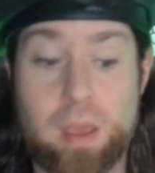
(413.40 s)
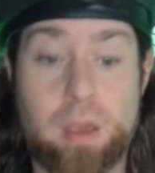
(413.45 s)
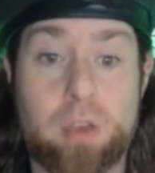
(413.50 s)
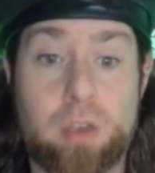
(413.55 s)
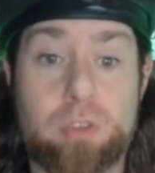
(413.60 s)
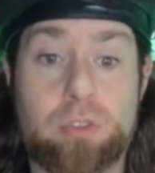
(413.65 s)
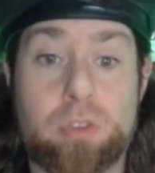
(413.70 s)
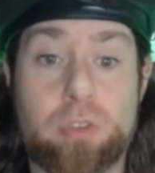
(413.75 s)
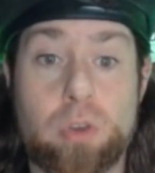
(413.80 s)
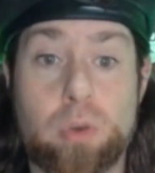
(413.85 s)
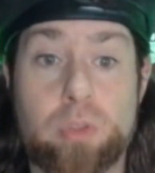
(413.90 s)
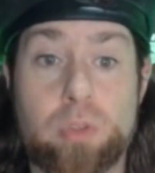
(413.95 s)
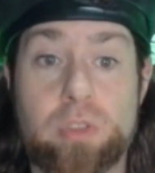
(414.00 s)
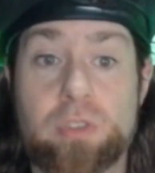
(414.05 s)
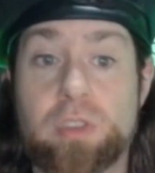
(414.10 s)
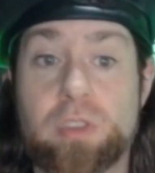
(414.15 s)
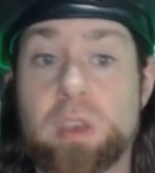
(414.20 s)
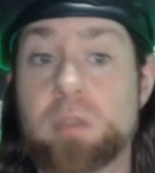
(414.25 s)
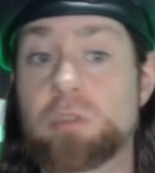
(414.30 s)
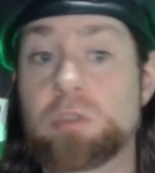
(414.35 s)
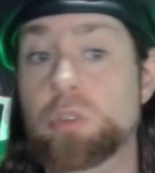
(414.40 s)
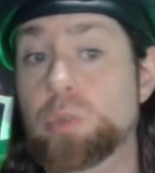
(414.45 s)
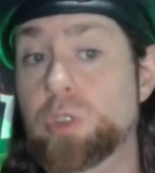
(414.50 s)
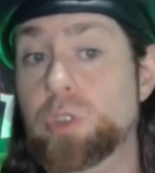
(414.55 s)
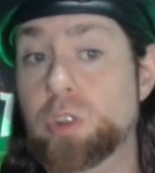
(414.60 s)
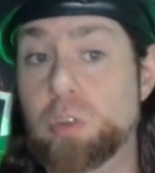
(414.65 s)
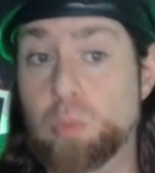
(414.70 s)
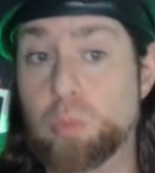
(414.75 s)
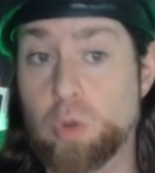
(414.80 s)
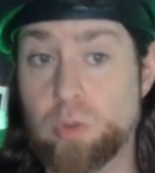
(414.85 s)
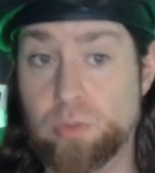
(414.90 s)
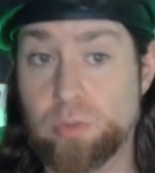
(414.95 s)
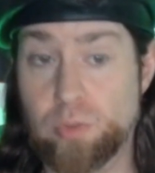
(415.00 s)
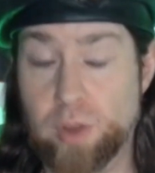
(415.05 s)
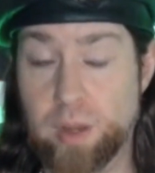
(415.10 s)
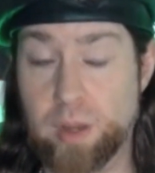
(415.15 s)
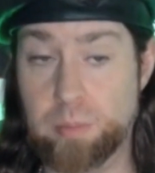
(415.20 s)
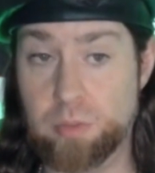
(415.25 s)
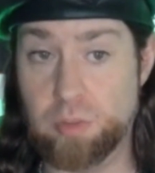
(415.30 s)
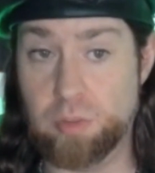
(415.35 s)
So this gives you a little more
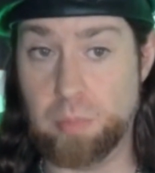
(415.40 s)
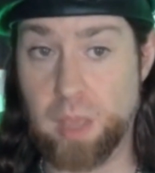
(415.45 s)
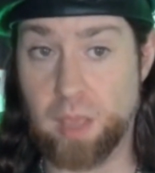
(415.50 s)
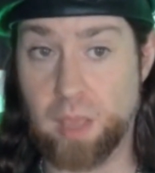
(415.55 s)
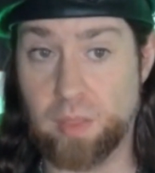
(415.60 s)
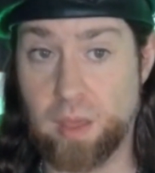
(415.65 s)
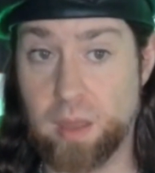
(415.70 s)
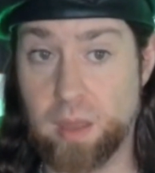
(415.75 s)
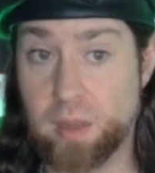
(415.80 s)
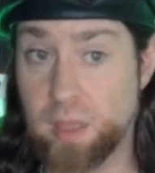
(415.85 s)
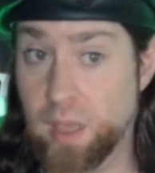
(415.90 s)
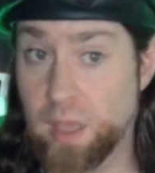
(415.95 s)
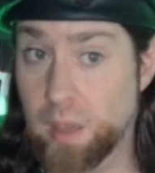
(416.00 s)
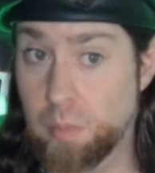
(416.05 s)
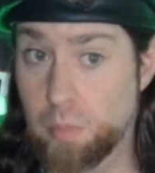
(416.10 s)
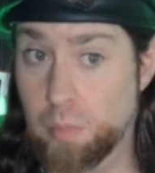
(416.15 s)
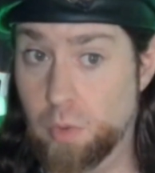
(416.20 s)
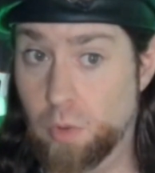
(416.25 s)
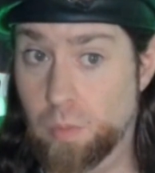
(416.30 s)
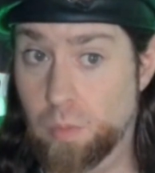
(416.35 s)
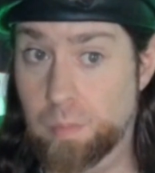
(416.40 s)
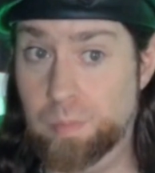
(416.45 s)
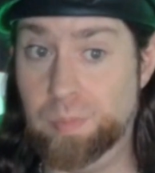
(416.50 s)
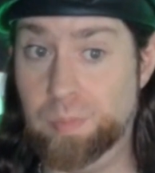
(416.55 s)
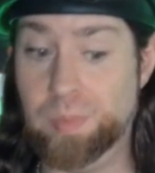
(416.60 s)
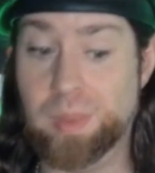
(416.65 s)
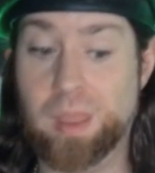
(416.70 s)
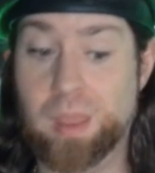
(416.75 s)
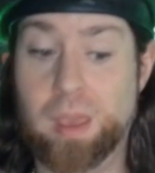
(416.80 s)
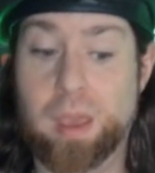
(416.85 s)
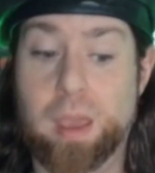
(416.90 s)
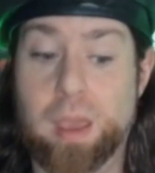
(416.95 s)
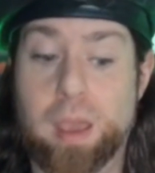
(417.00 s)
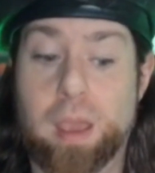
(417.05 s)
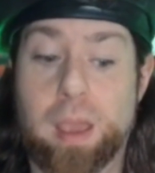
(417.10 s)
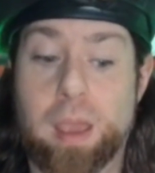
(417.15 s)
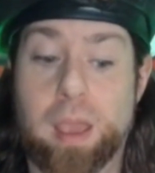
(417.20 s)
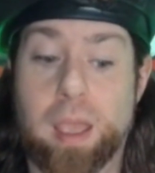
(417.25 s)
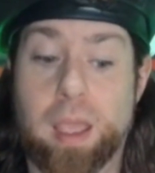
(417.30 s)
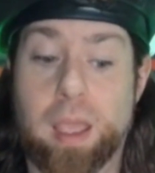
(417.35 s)
freedom to make that gamble.
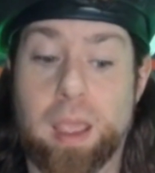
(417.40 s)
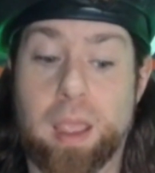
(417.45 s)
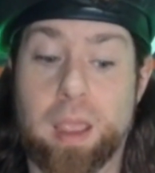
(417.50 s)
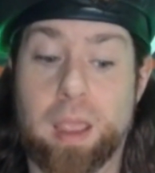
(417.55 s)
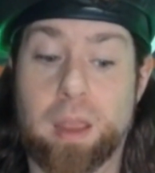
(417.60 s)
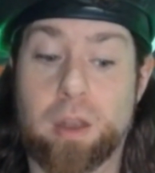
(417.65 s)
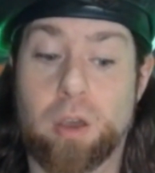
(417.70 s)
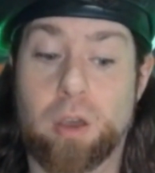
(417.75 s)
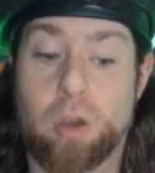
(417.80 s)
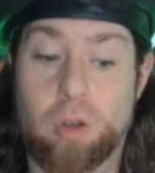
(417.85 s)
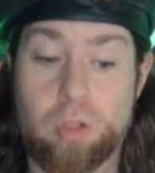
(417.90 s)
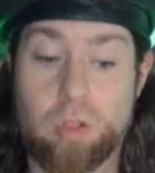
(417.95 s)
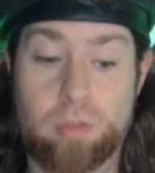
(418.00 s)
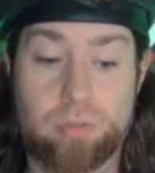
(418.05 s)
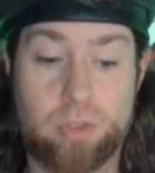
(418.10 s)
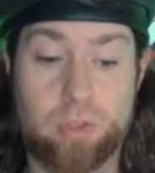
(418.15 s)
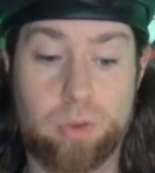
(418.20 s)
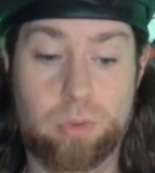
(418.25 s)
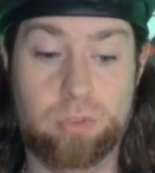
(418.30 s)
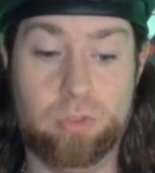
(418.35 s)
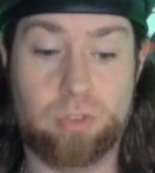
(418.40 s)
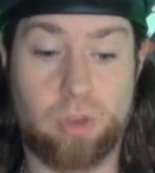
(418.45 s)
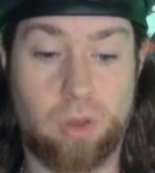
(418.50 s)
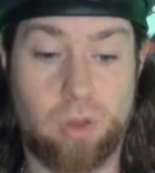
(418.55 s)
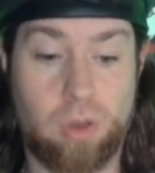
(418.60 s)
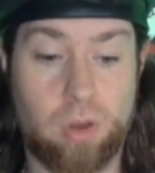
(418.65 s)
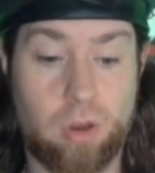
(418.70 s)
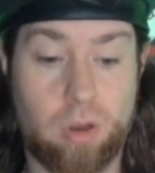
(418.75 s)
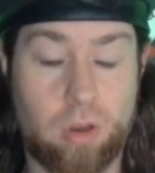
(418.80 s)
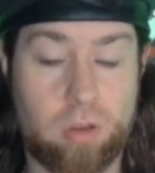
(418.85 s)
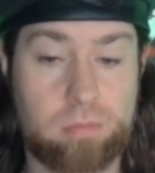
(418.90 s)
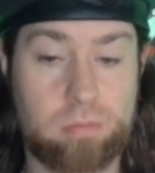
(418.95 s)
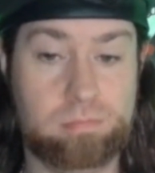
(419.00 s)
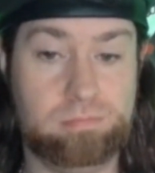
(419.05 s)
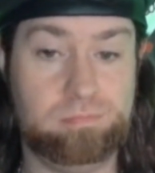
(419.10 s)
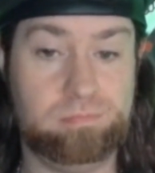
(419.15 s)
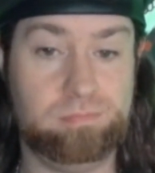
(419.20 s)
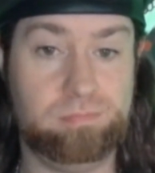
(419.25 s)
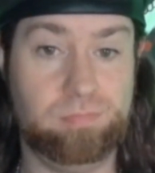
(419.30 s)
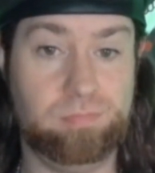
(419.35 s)
And all of those are
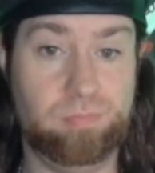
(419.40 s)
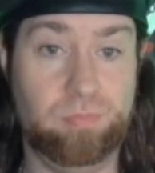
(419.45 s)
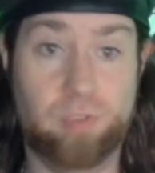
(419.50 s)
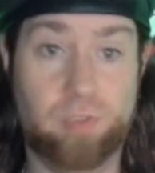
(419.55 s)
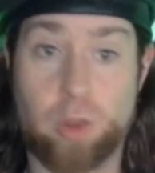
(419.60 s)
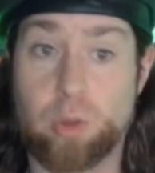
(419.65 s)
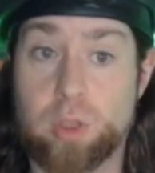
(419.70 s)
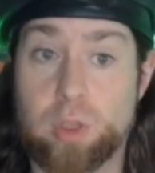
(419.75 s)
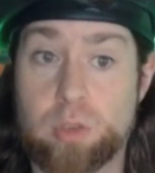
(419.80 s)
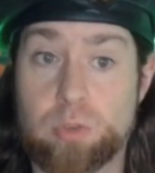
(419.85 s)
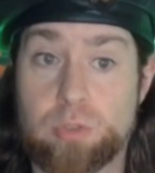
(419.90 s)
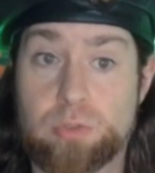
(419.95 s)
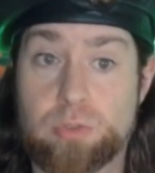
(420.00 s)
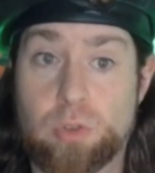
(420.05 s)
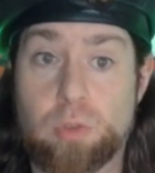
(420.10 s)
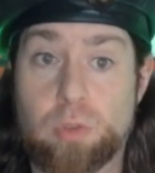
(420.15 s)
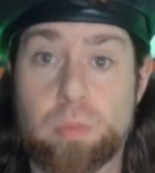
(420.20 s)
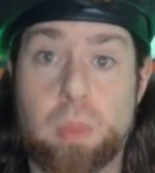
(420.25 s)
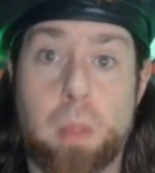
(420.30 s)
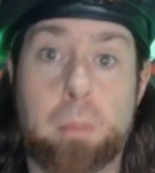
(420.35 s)
very useful.